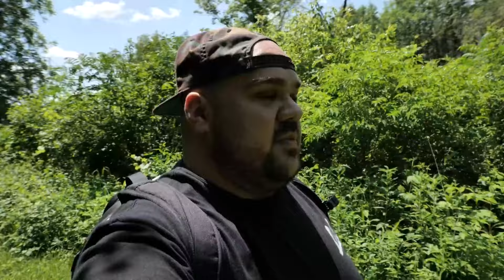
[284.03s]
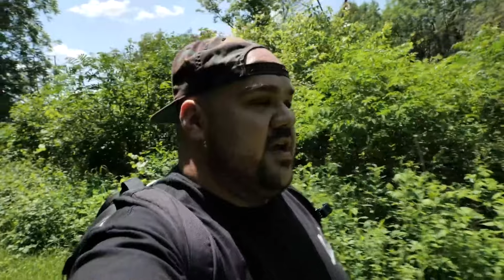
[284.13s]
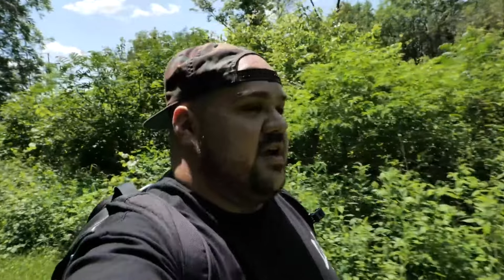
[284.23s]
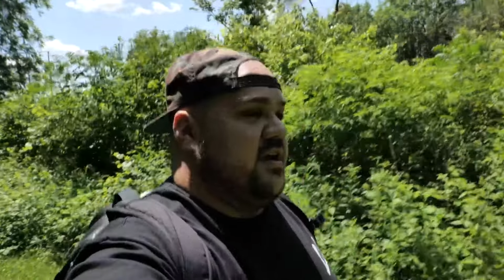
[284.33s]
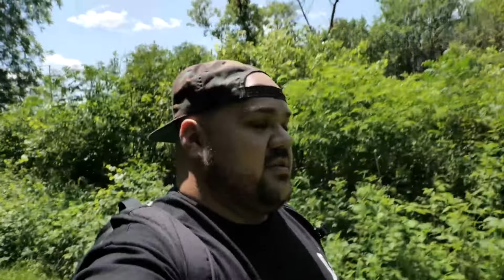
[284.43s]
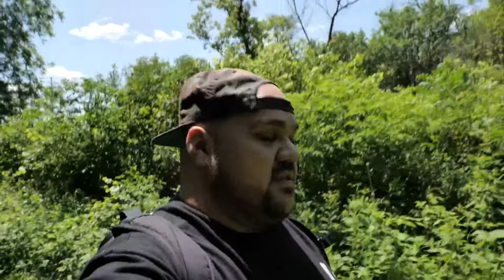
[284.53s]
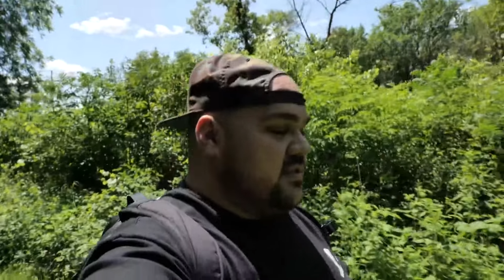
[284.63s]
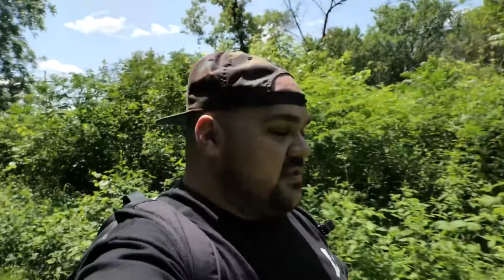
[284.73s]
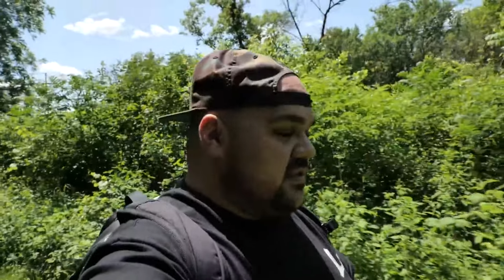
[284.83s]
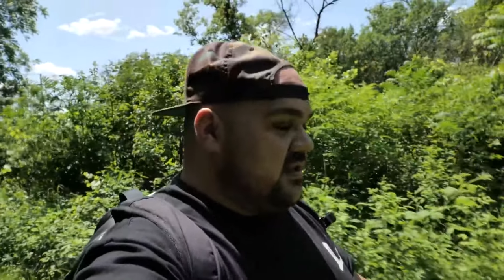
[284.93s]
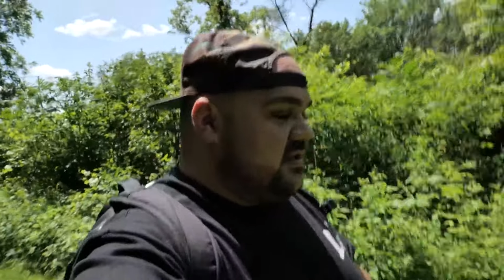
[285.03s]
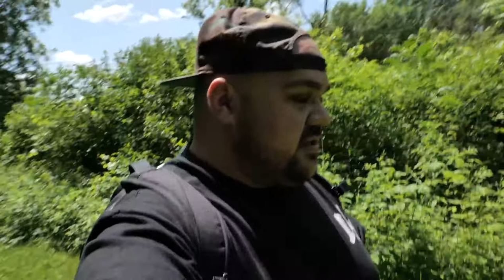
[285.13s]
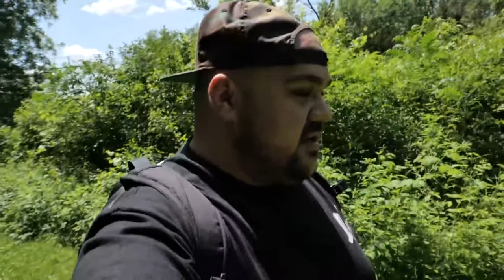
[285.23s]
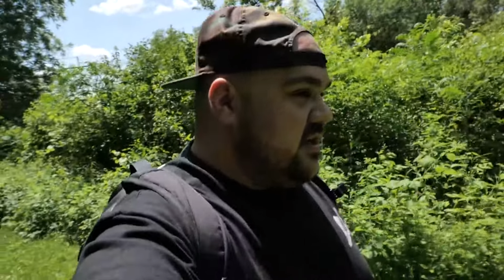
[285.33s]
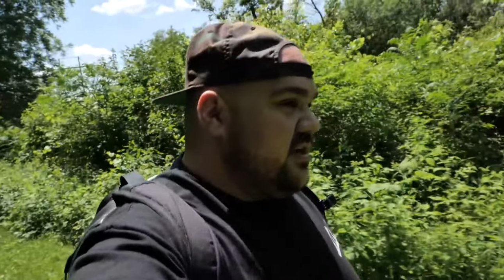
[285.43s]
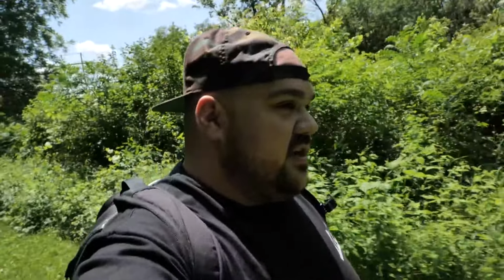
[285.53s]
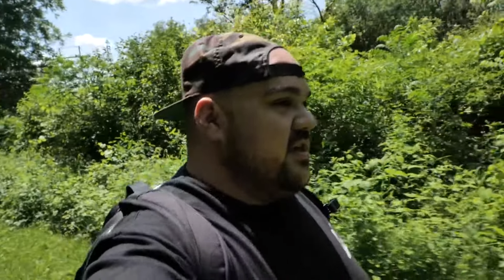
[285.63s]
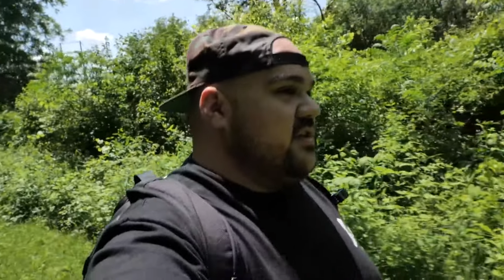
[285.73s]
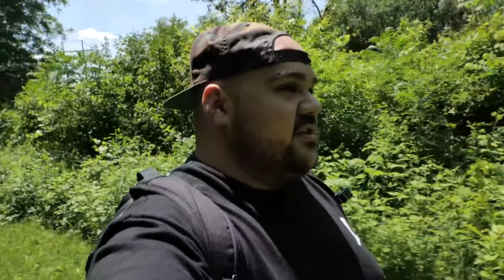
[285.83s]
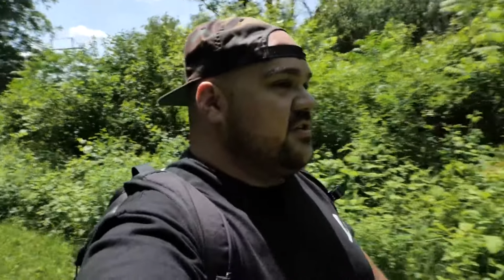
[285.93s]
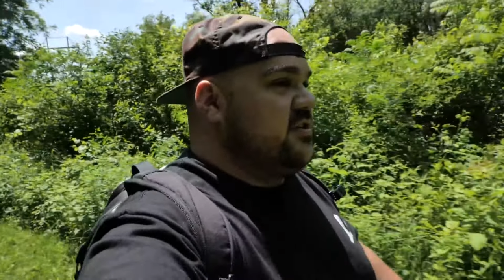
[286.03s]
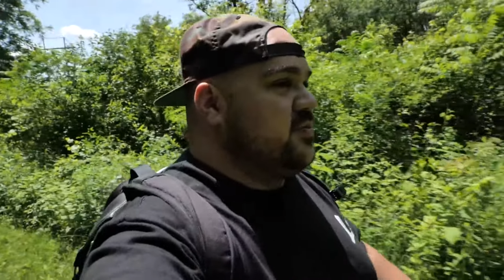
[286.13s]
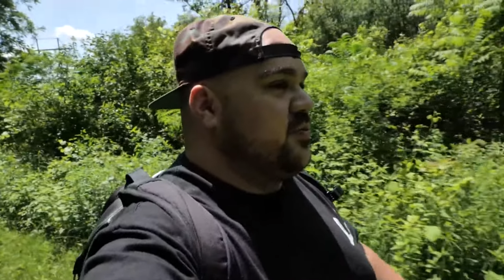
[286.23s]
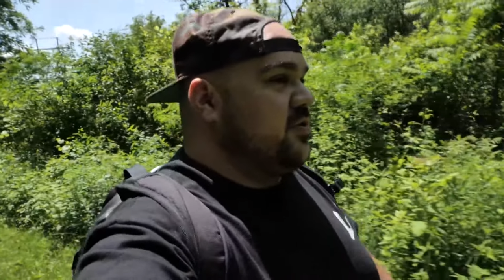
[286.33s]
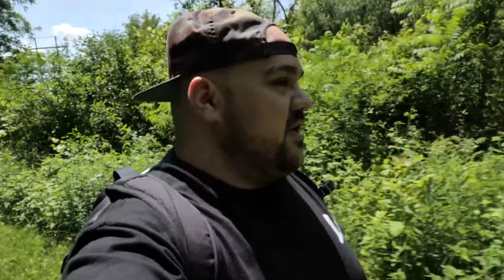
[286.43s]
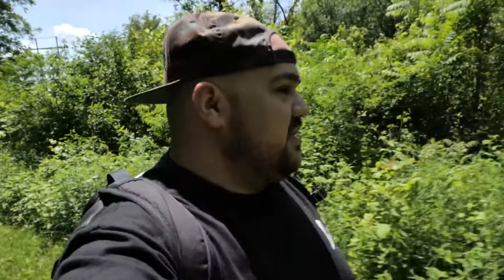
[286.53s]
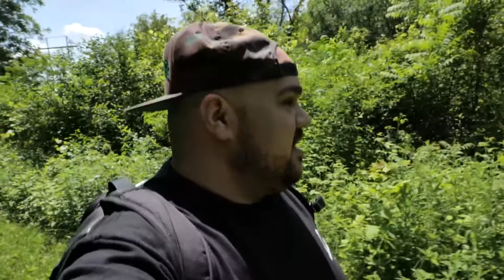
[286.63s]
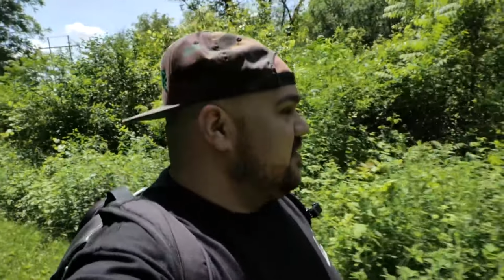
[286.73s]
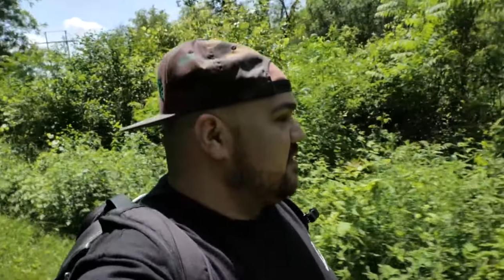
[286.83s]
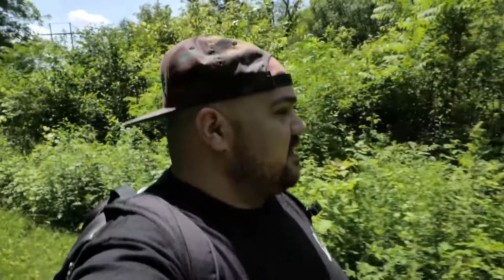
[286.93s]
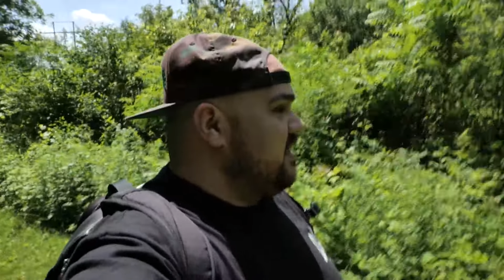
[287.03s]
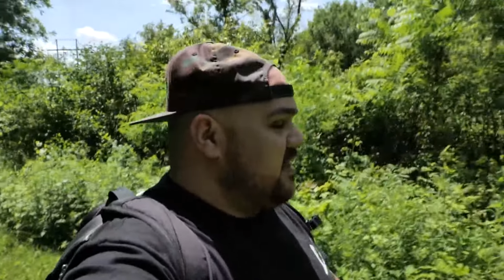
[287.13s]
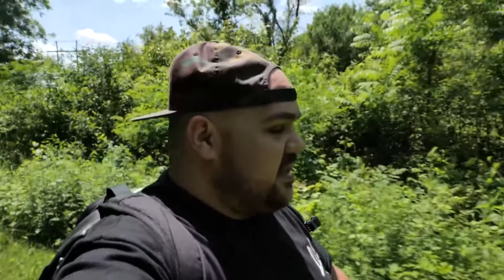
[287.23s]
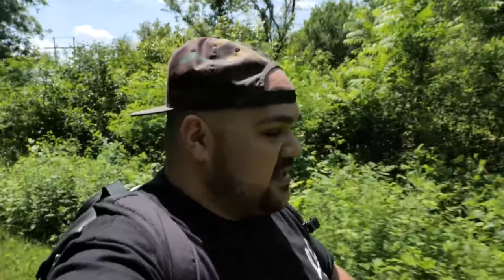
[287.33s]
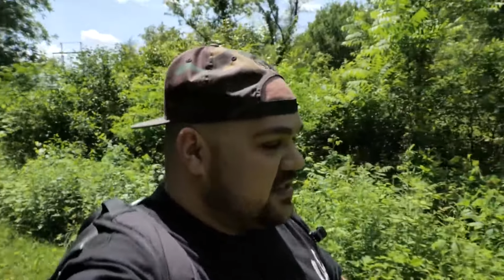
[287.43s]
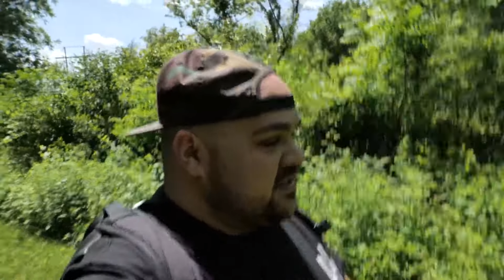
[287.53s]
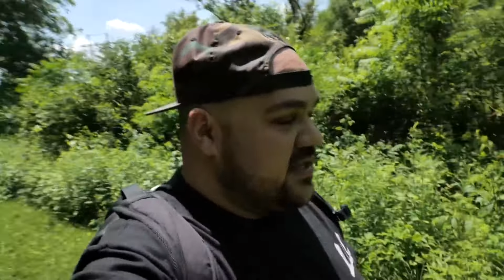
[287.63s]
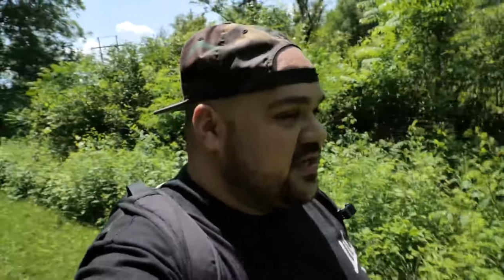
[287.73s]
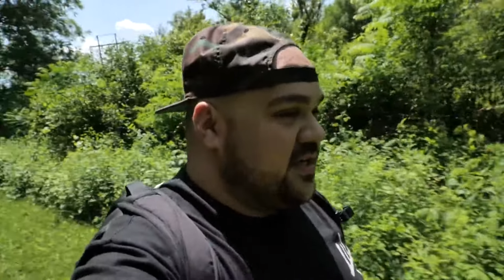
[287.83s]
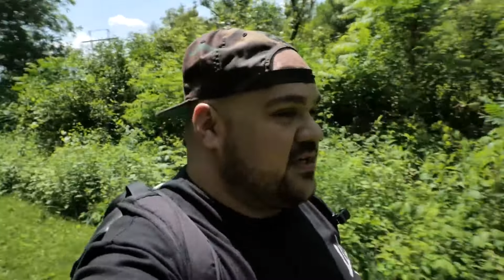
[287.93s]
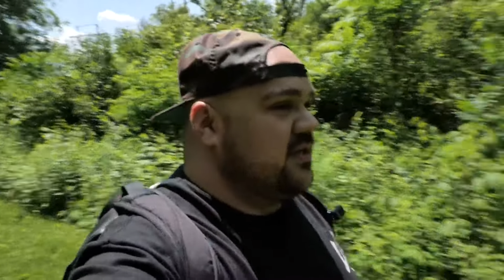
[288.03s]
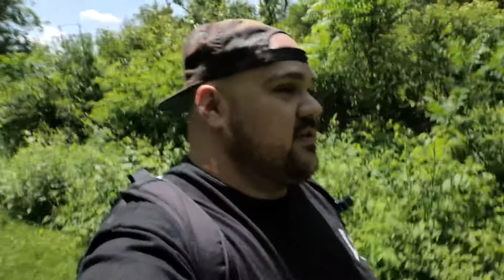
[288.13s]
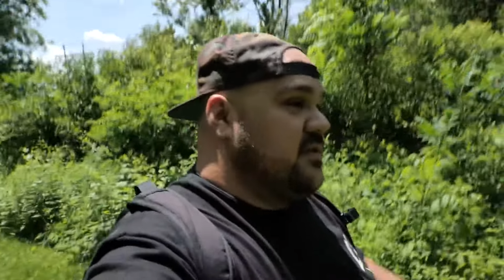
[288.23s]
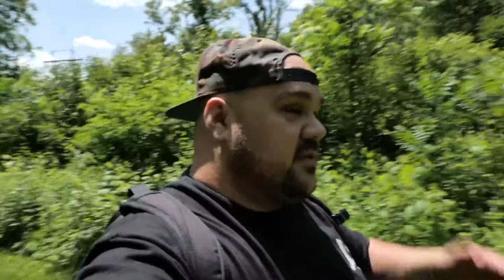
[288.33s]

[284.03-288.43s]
Man, it's it is super nice out today, guys. It's like,